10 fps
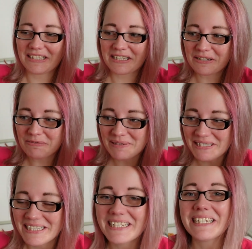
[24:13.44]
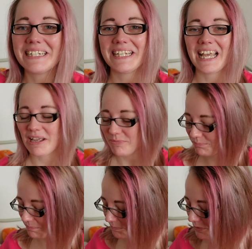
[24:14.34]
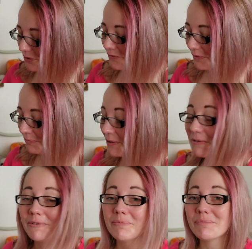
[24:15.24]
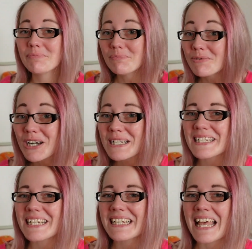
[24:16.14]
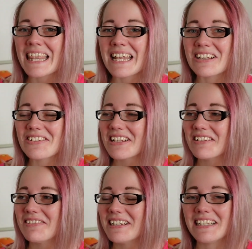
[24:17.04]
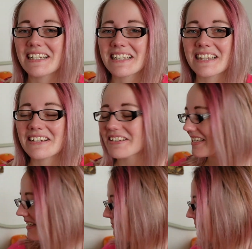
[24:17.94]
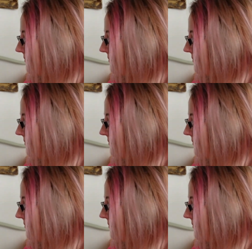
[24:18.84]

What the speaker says: to be knitting a beautiful project and then suddenly realize that there's a